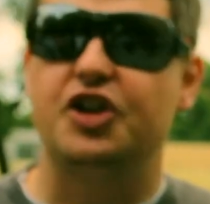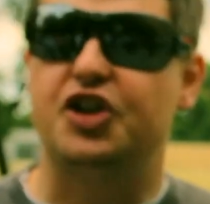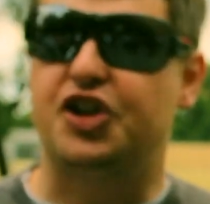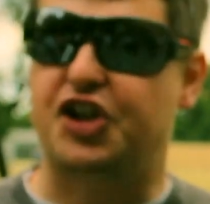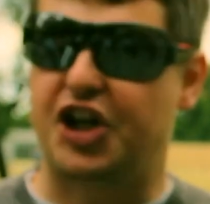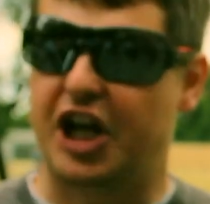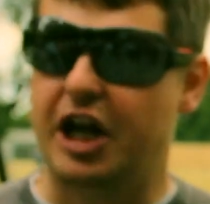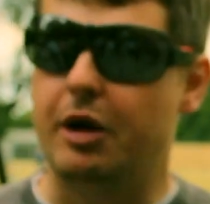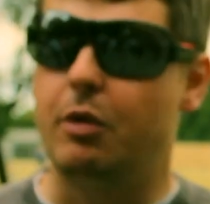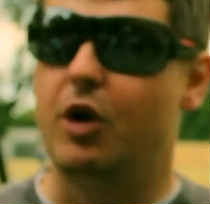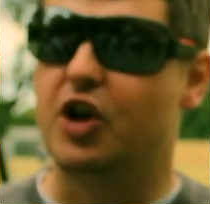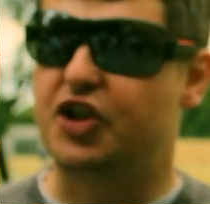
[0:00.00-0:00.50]

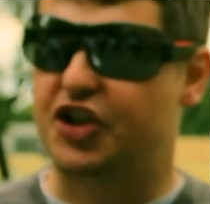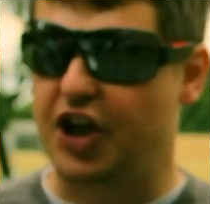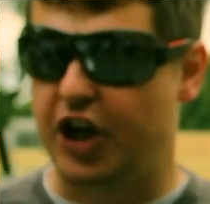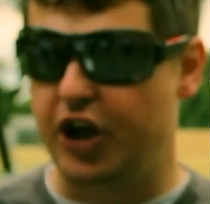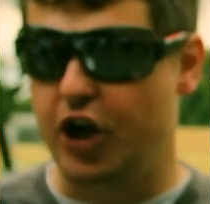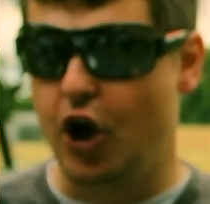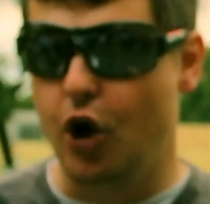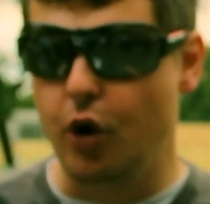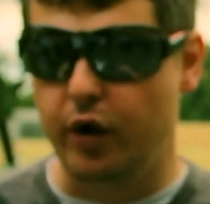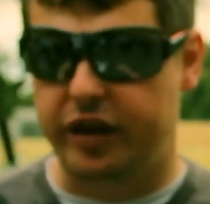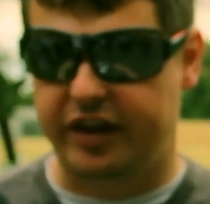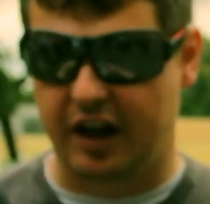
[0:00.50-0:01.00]
She was
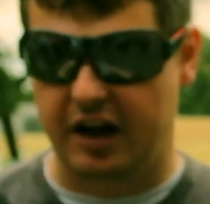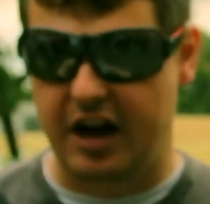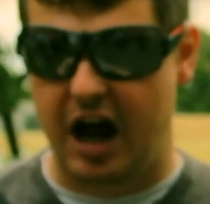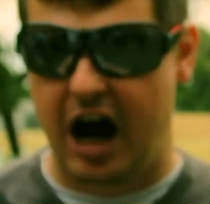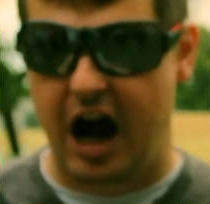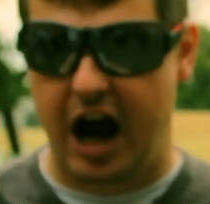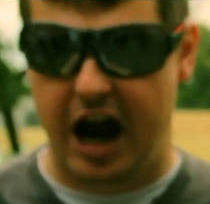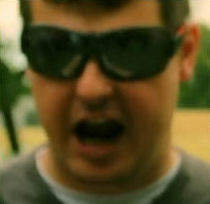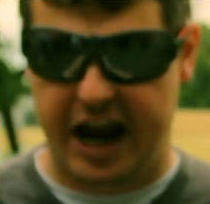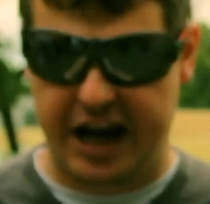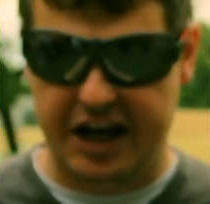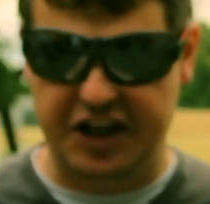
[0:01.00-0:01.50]

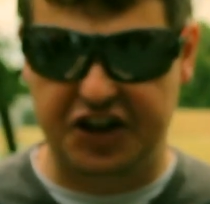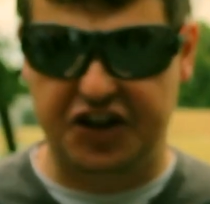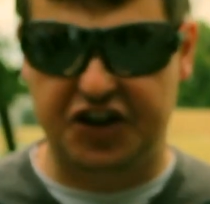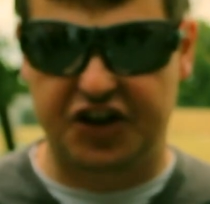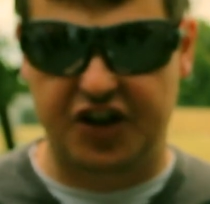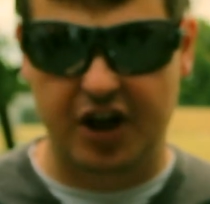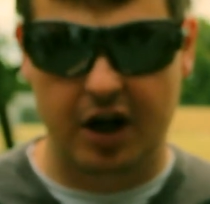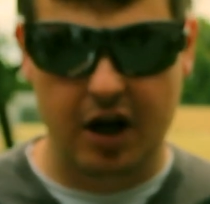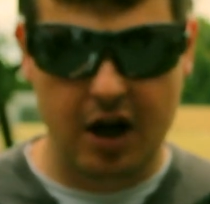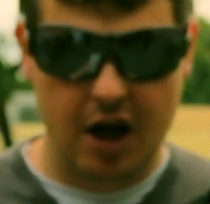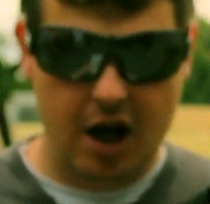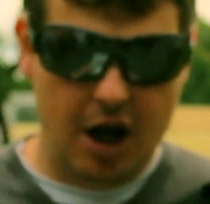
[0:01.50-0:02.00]

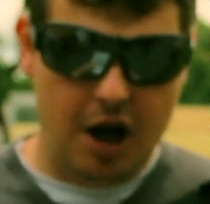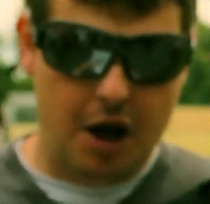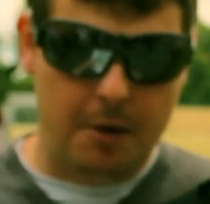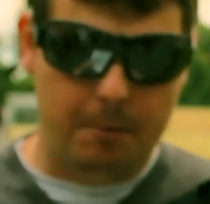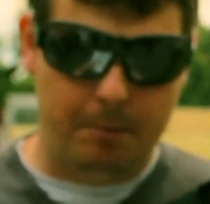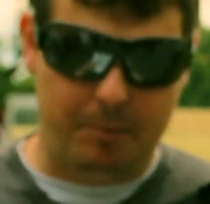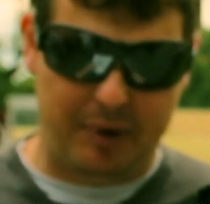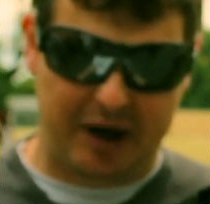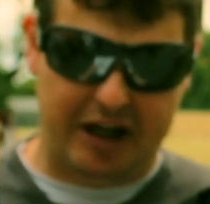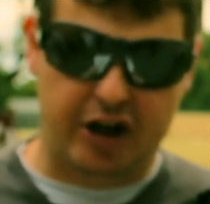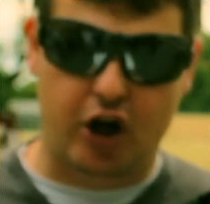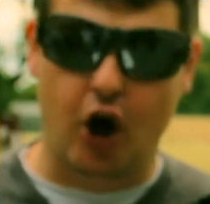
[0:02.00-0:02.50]
euthanized
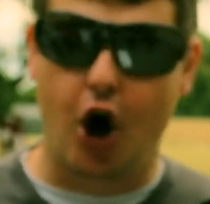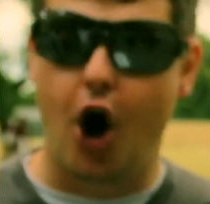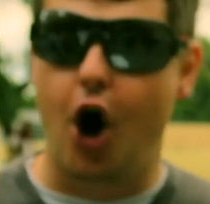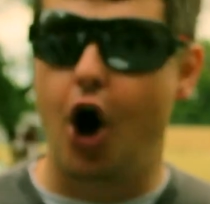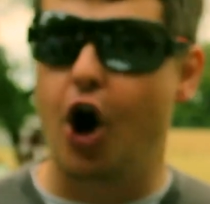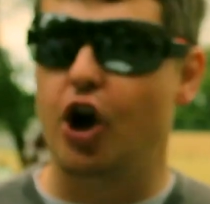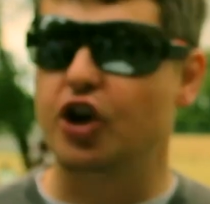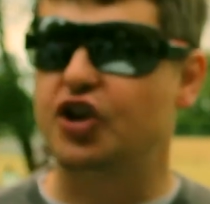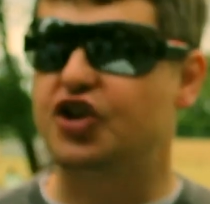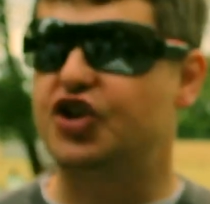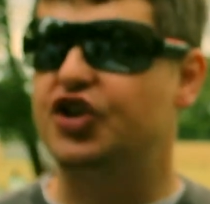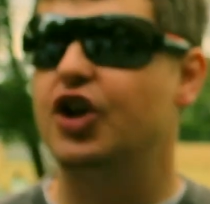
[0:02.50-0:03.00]

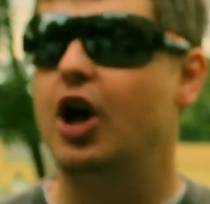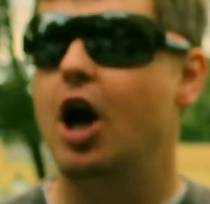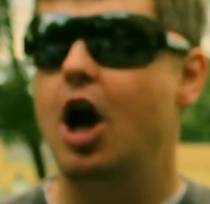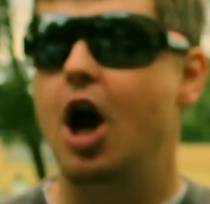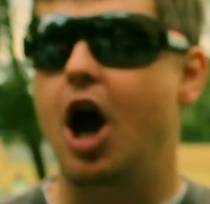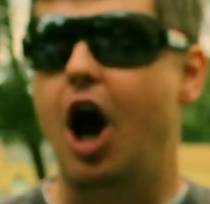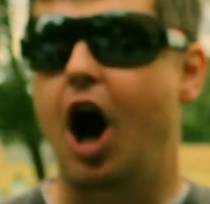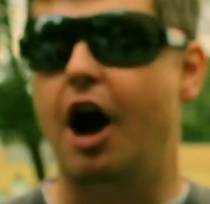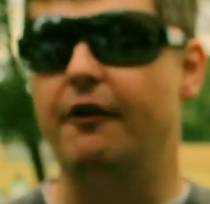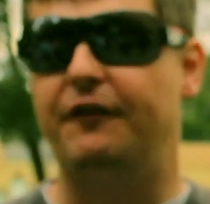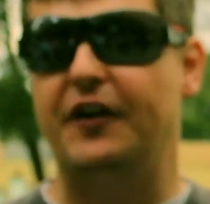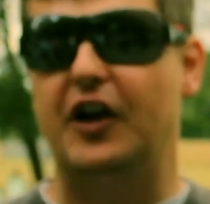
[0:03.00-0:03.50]
because
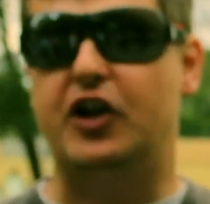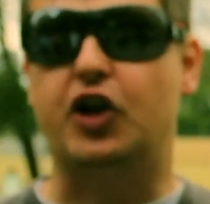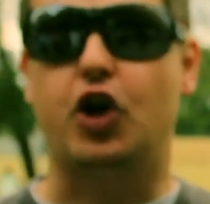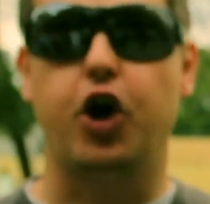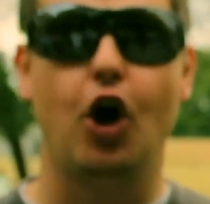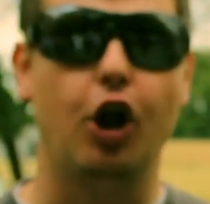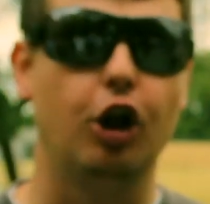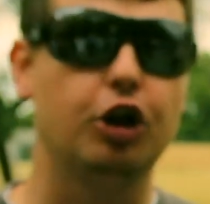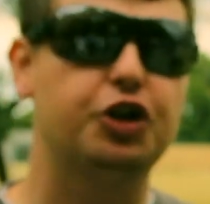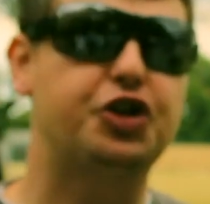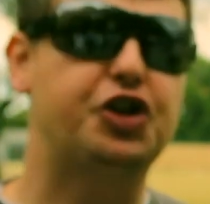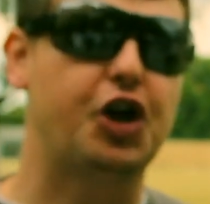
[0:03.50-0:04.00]
of a
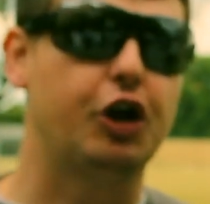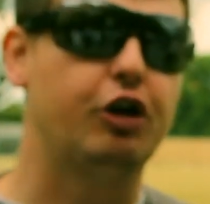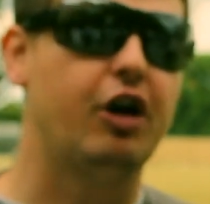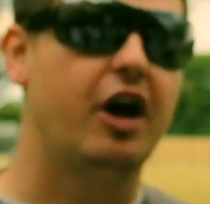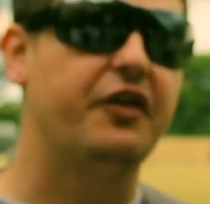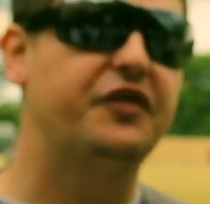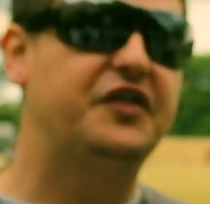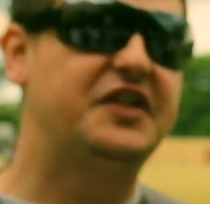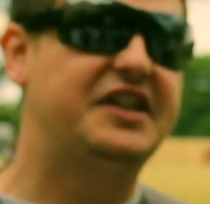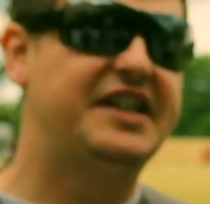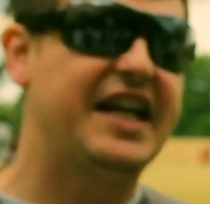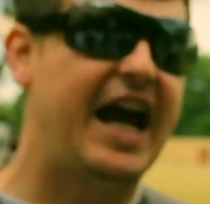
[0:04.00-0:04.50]
culture
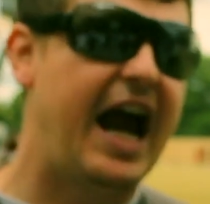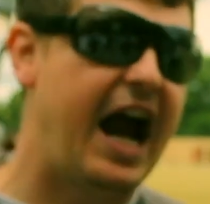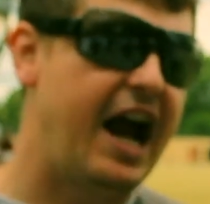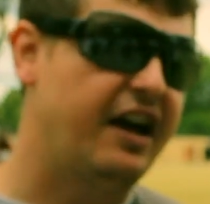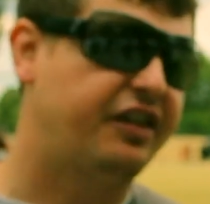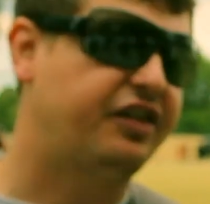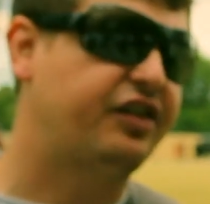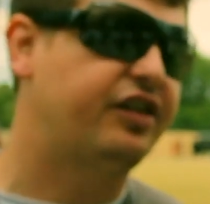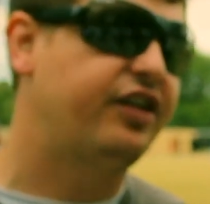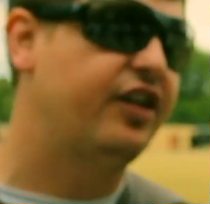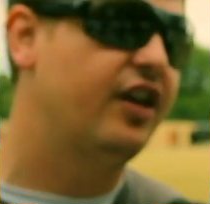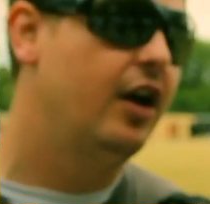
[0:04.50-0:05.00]
of
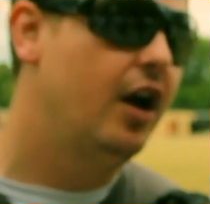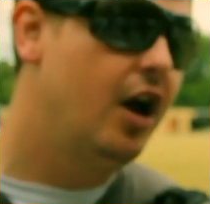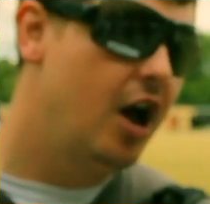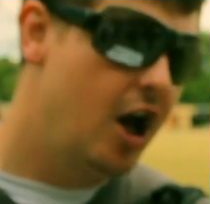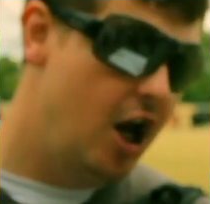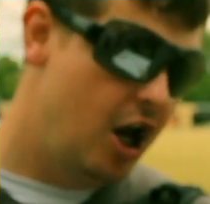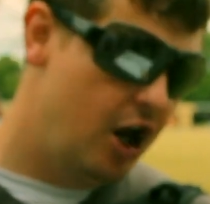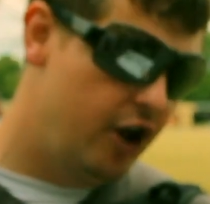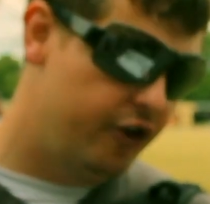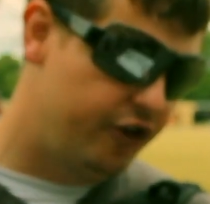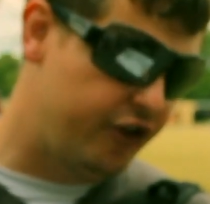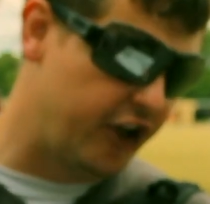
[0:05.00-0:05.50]
death
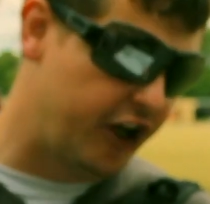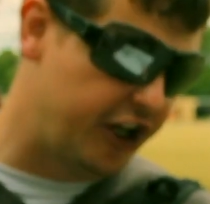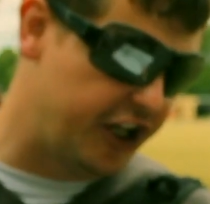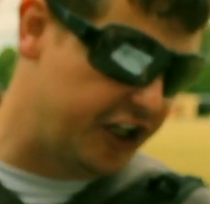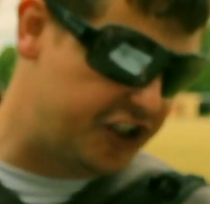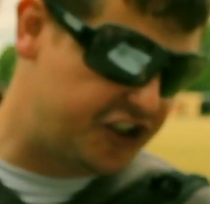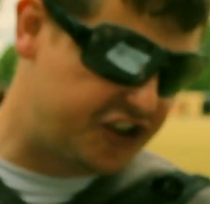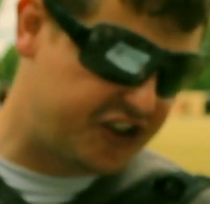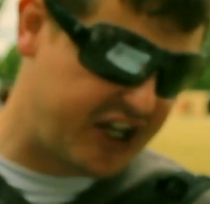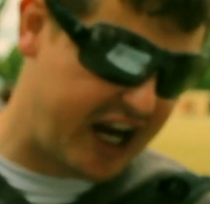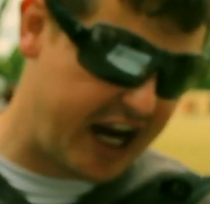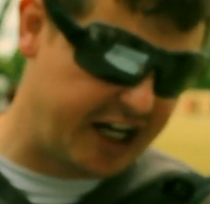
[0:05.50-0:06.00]
that
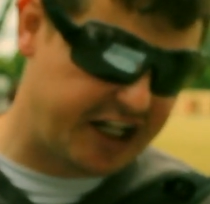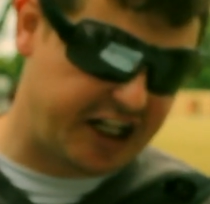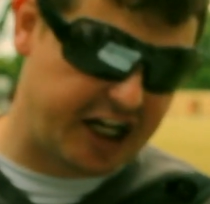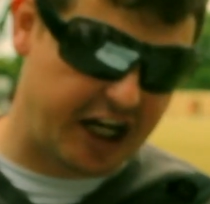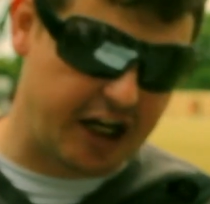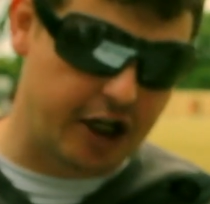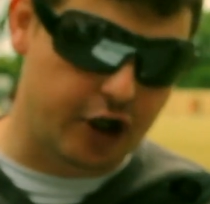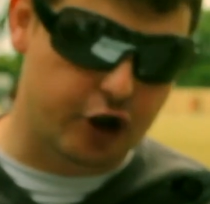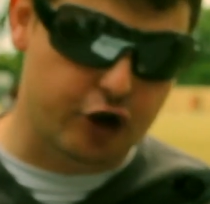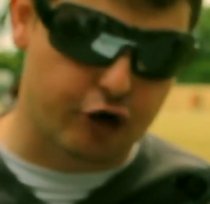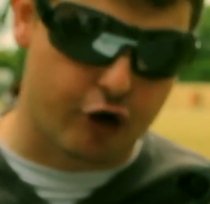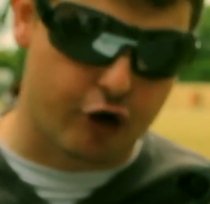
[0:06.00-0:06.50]
is taking